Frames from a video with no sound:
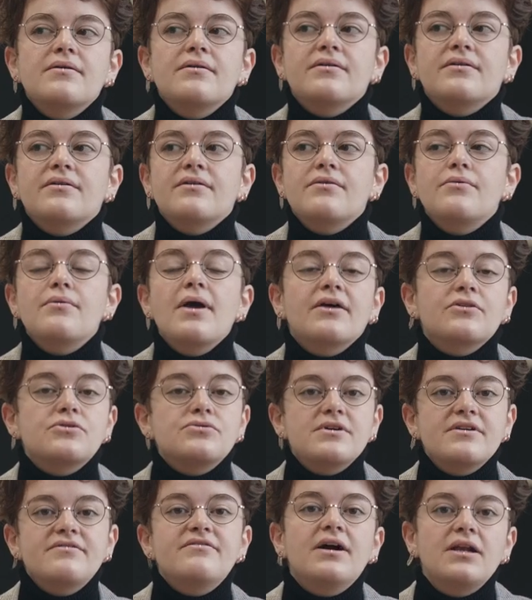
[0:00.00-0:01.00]
We had
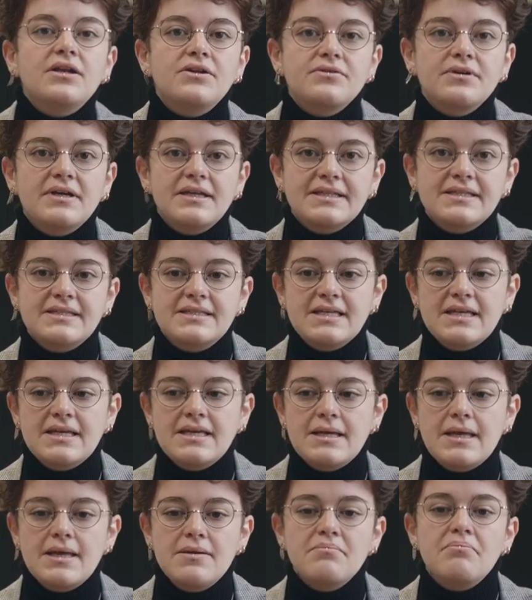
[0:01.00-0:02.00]
to evaluate
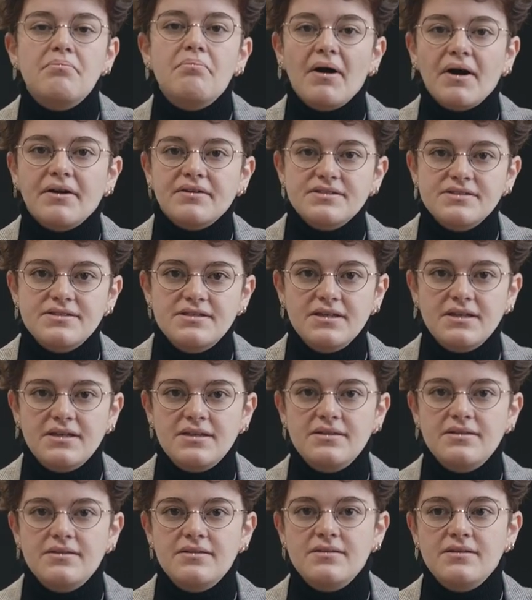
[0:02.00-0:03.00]
the impact
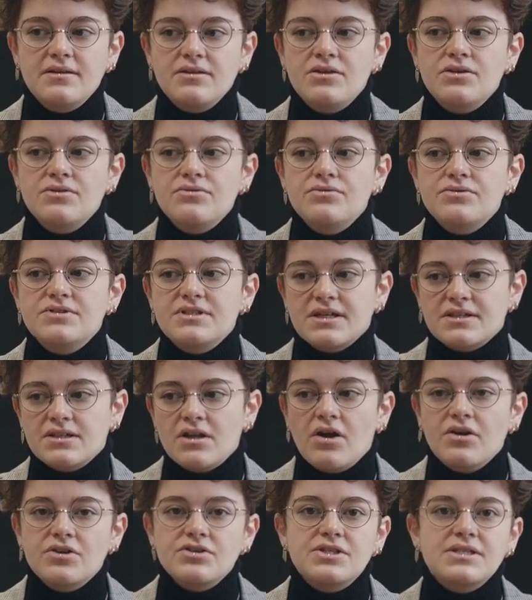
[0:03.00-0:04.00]
that the new
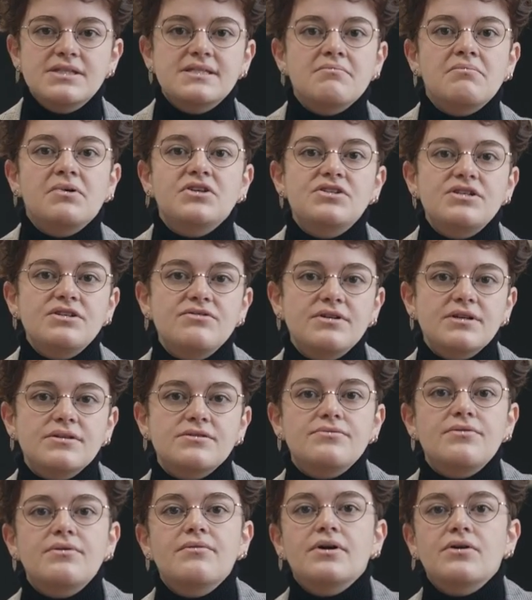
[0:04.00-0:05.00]
technologies and
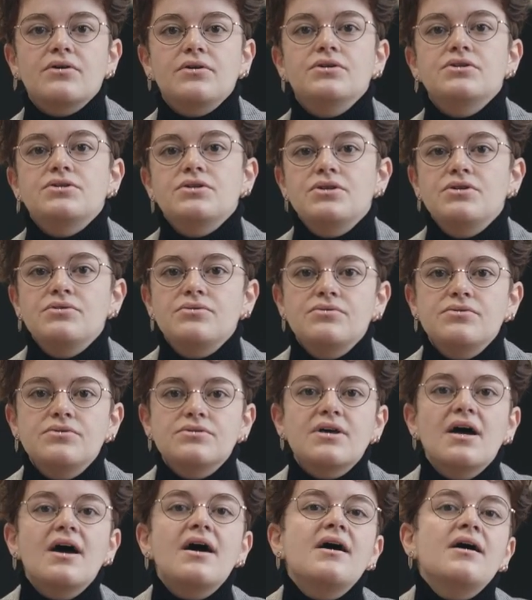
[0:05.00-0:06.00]
materials we were going to
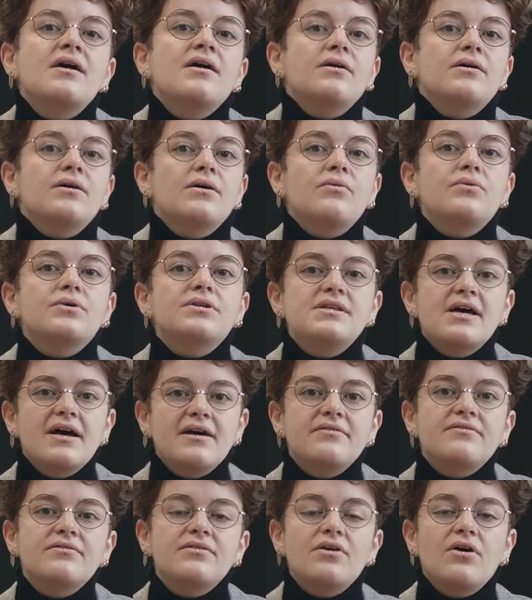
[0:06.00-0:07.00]
use would
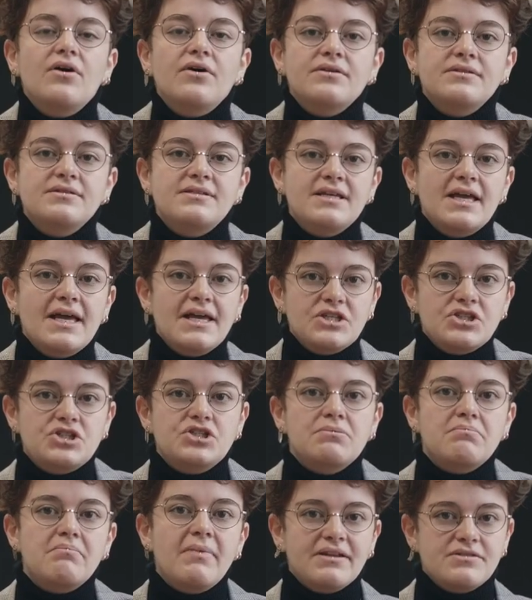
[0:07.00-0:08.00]
have on the
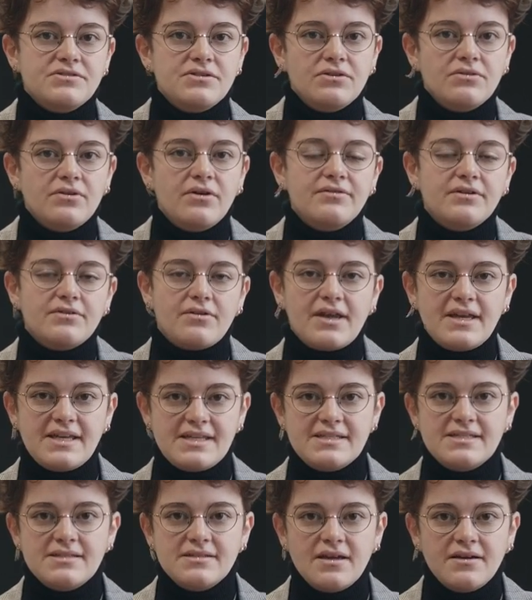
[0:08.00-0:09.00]
ancient matter of our
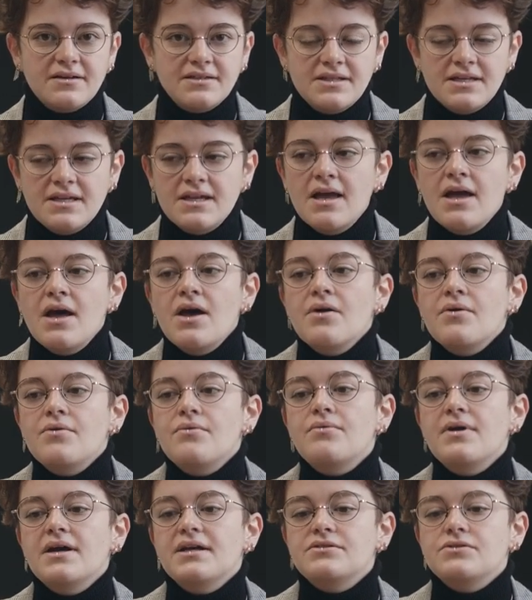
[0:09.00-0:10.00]
case study.
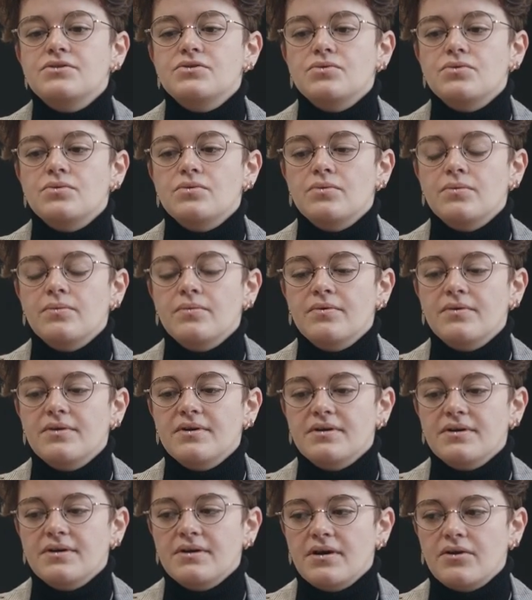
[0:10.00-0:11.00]
We had
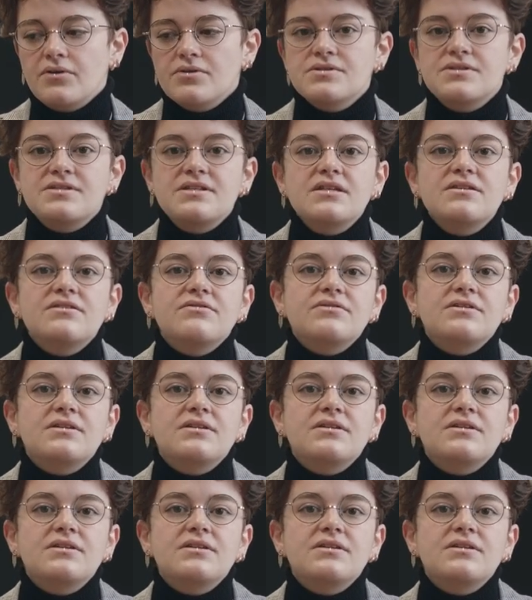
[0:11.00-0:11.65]
to consider